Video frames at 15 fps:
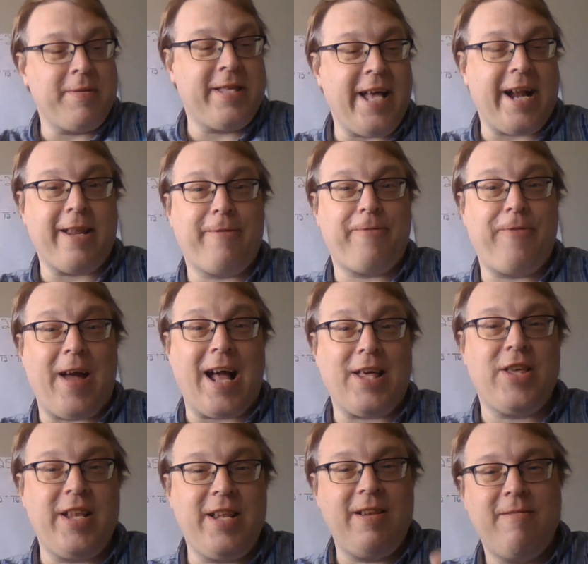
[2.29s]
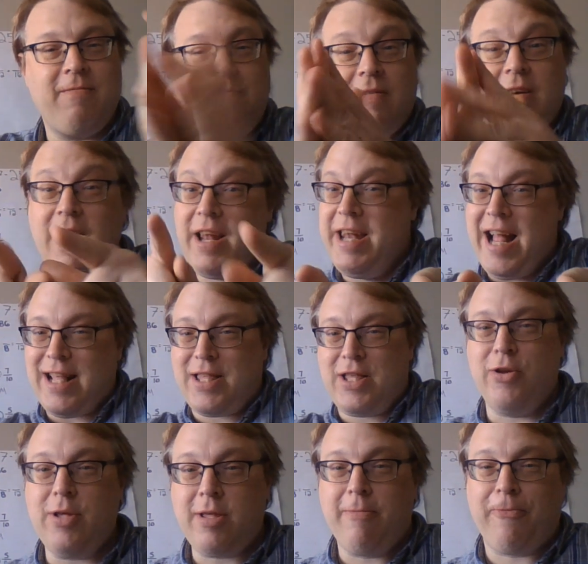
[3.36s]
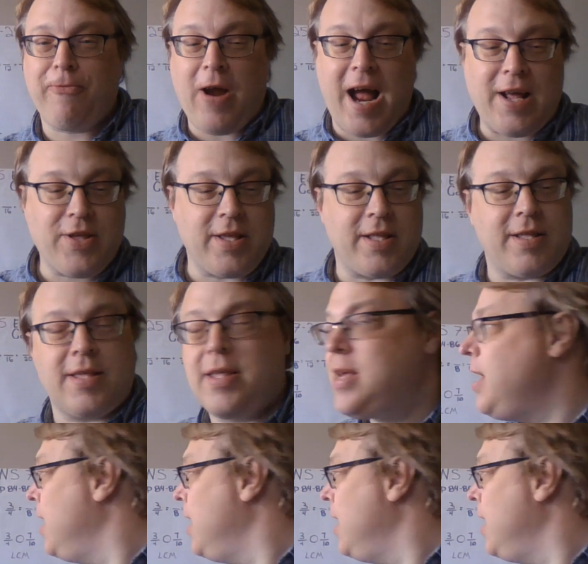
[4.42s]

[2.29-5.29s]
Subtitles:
satisfaction? Let's do some fractions.